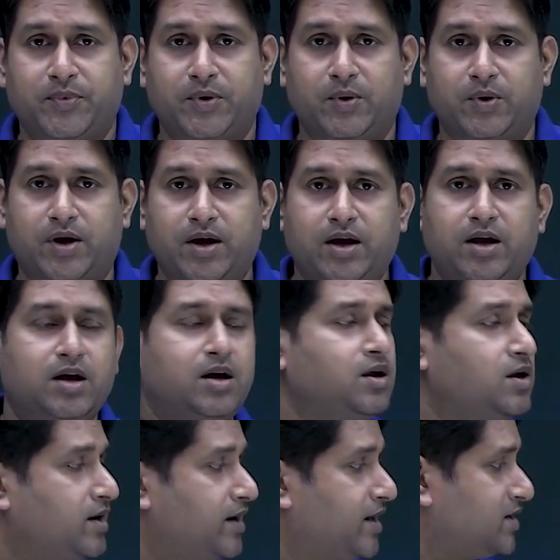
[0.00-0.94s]
Okay,
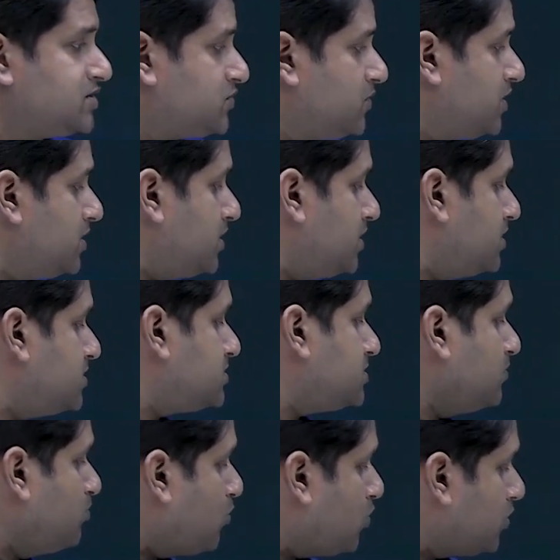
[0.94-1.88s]
next one is
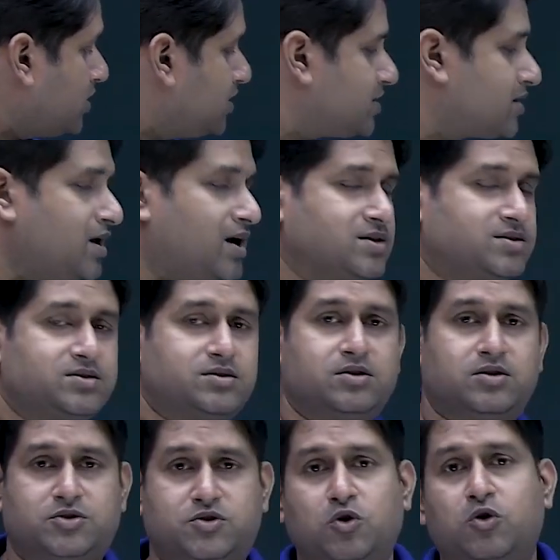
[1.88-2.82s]
model class.
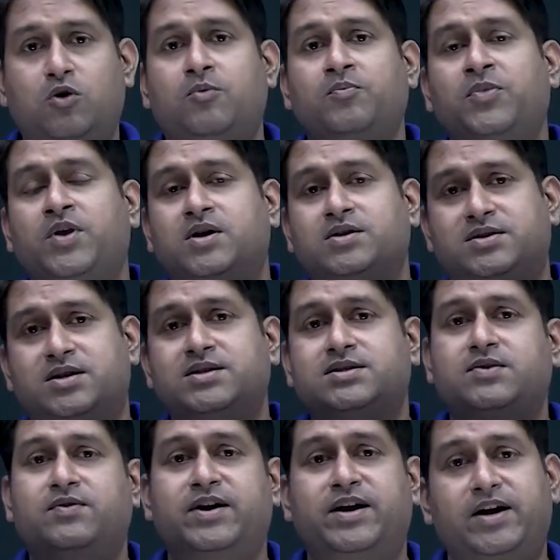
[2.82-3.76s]
So
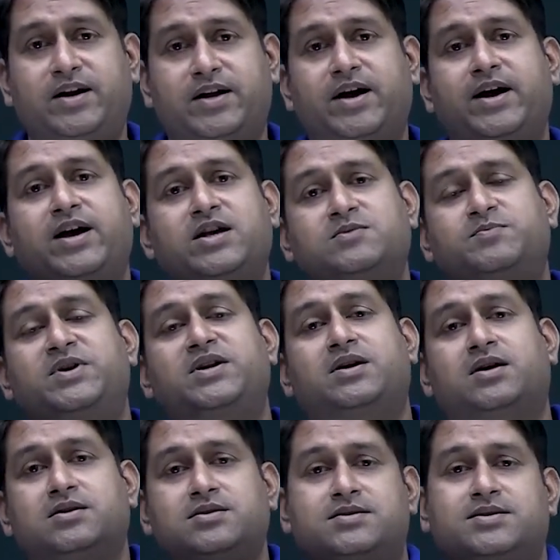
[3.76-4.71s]
since our data has been
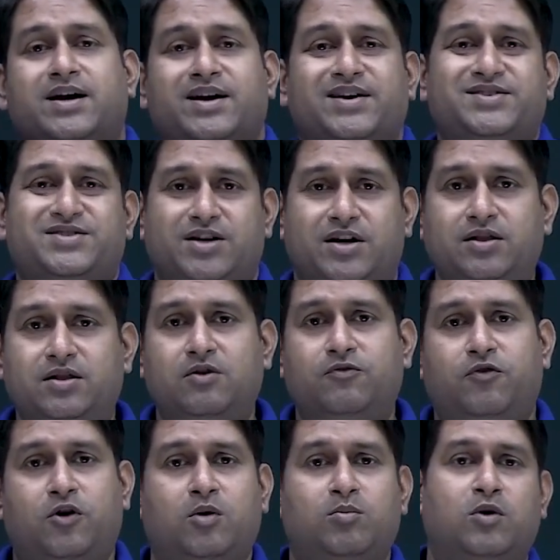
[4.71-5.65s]
concised in the
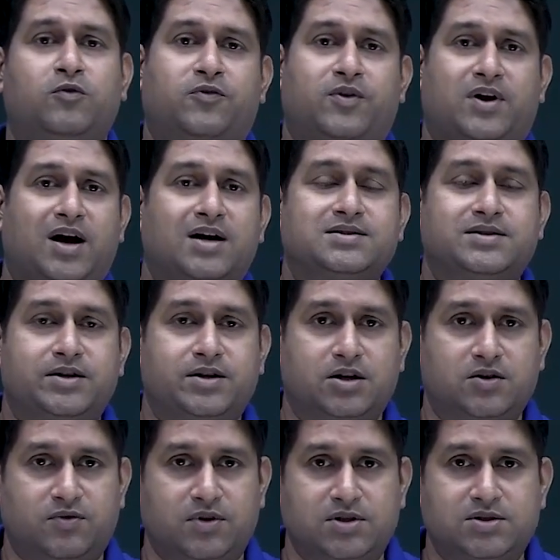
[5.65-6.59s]
form of class
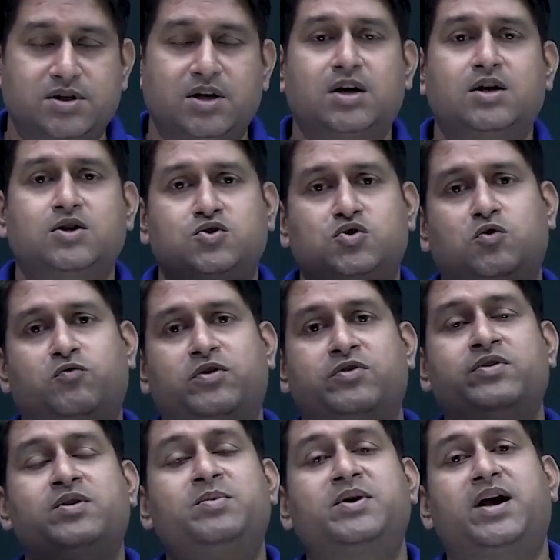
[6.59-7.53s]
intervals, so we
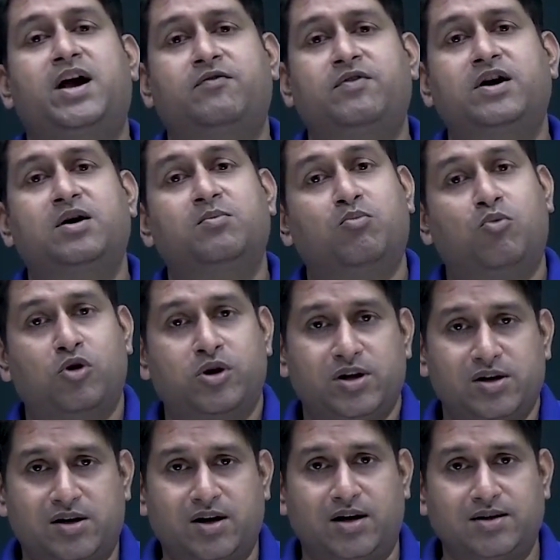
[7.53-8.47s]
will be having a
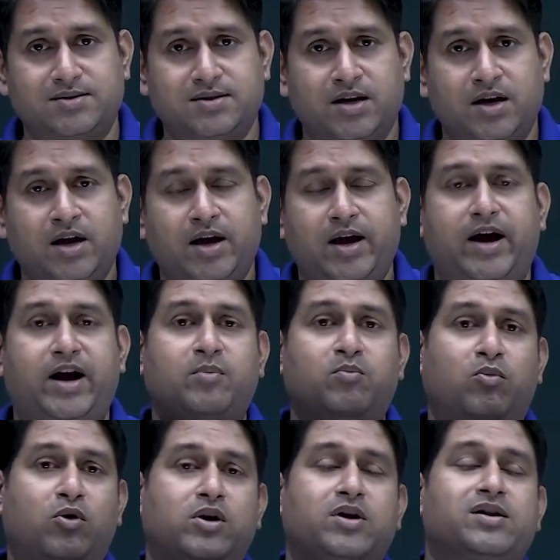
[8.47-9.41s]
model class, and
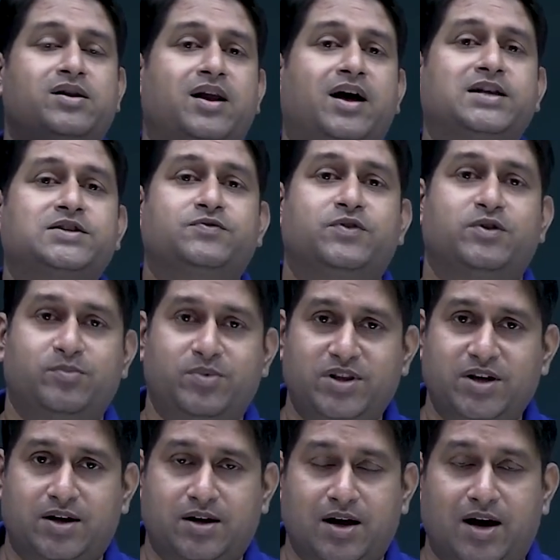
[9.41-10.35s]
model class will be
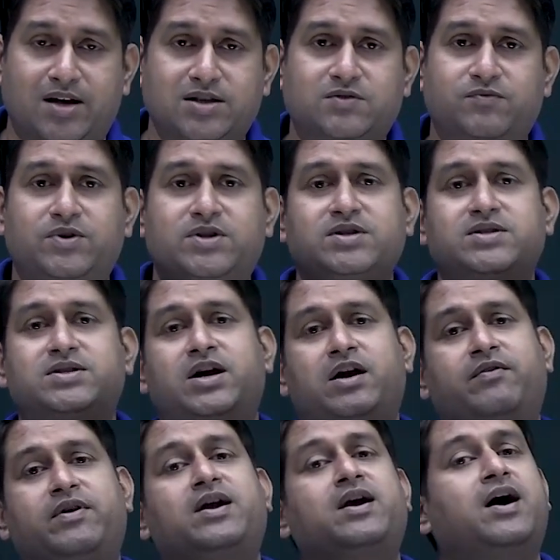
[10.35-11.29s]
the class which is
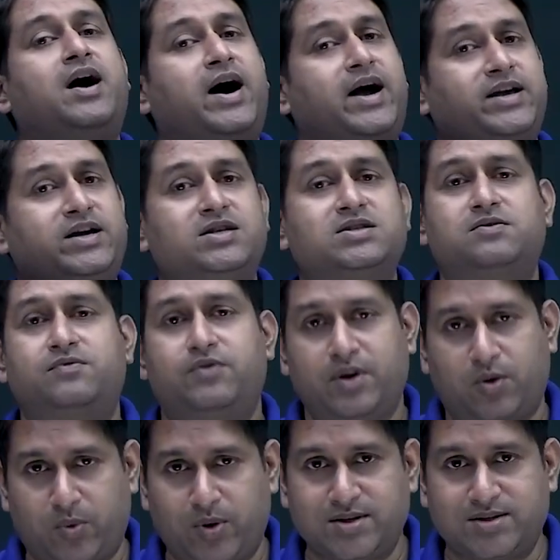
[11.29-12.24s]
having highest
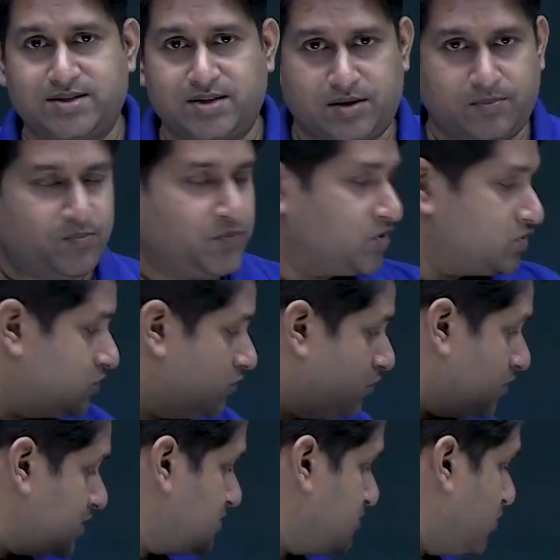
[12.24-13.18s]
frequency. So
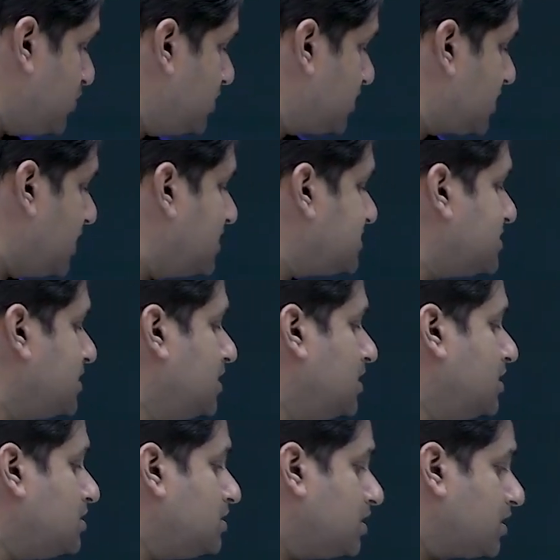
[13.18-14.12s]
what is model class?
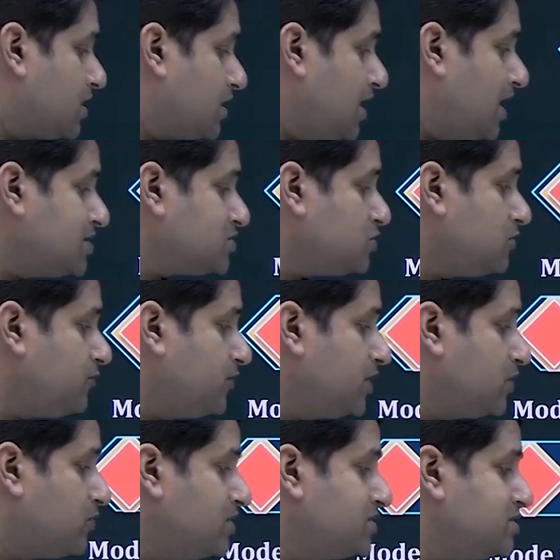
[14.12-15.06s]
The class of
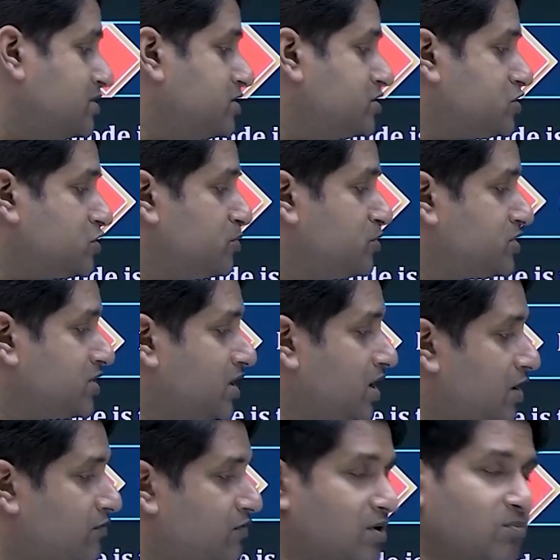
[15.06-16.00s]
frequency distribution
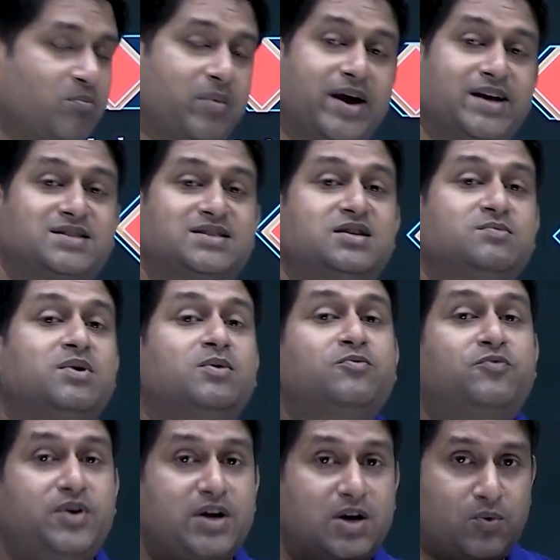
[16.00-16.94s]
having
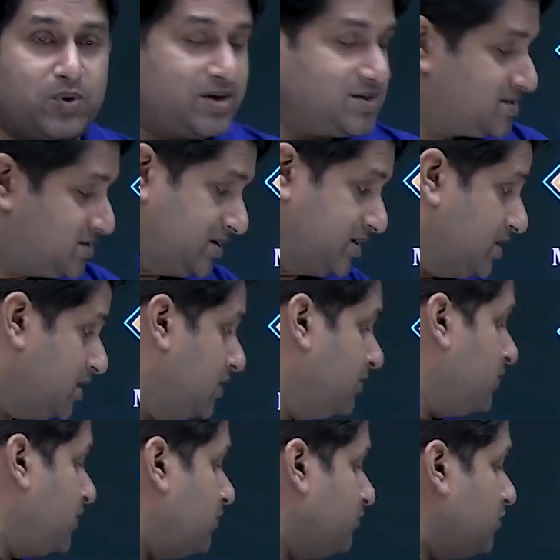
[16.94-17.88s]
maximum frequency
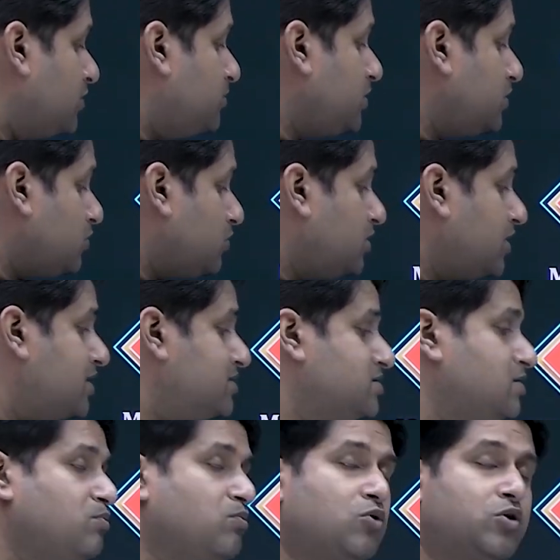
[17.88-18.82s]
will be known as
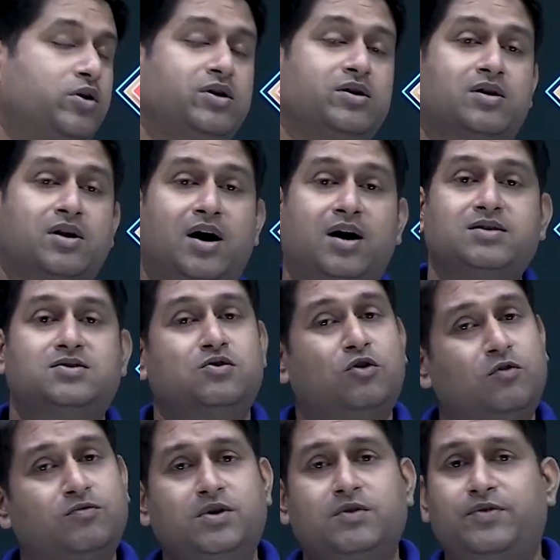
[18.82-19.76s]
the model class
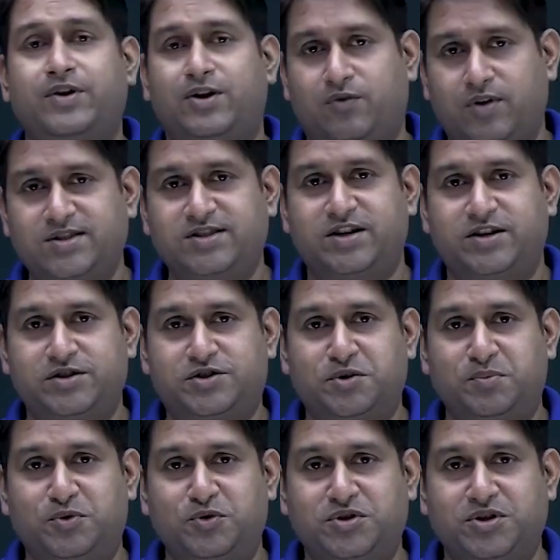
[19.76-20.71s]
of the frequency
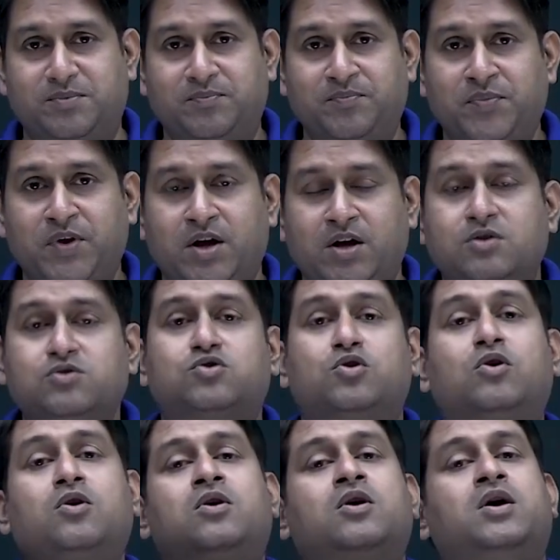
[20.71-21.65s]
distribution.
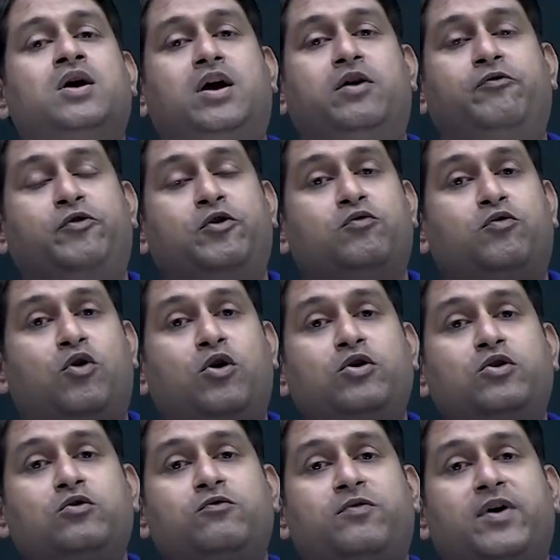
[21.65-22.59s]
So if you
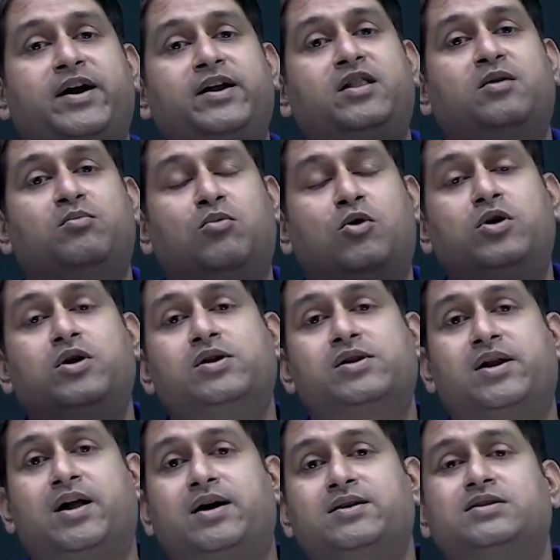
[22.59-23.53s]
want to find the model
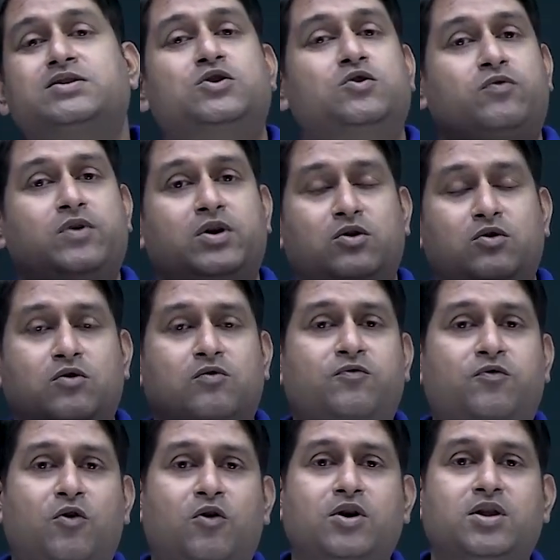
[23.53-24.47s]
class, you will look
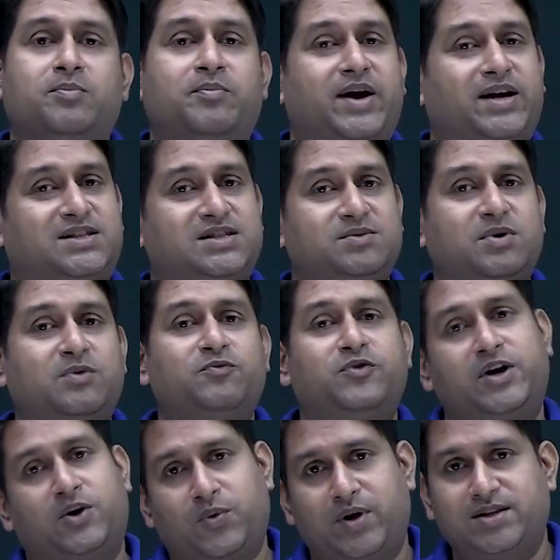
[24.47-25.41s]
for the maximum
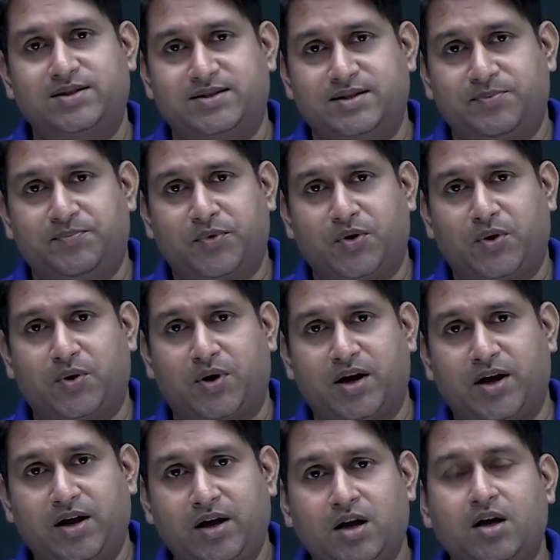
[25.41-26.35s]
frequency.
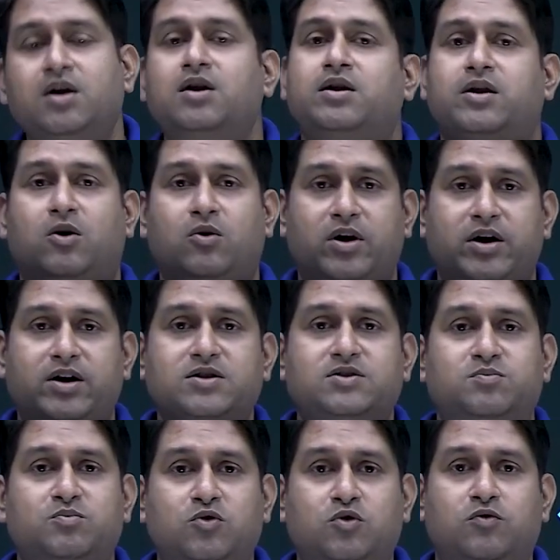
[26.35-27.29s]
Okay, now let
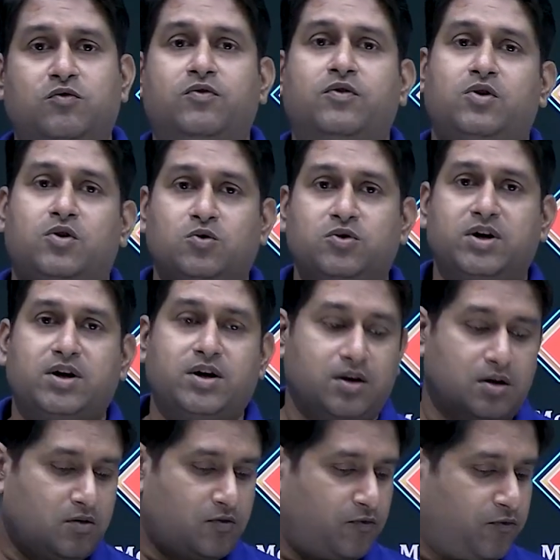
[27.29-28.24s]
us move to the
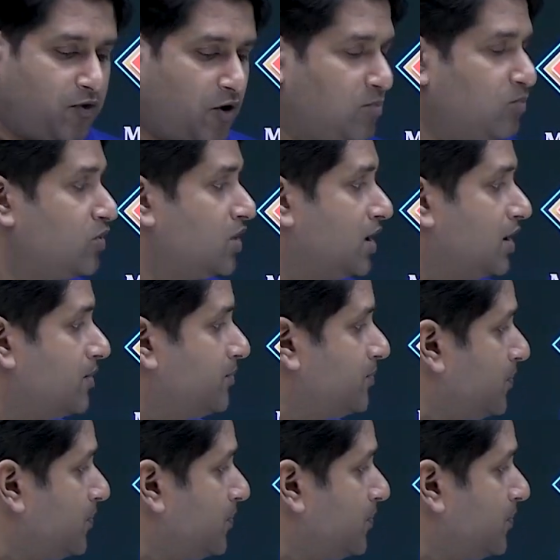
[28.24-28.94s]
formula.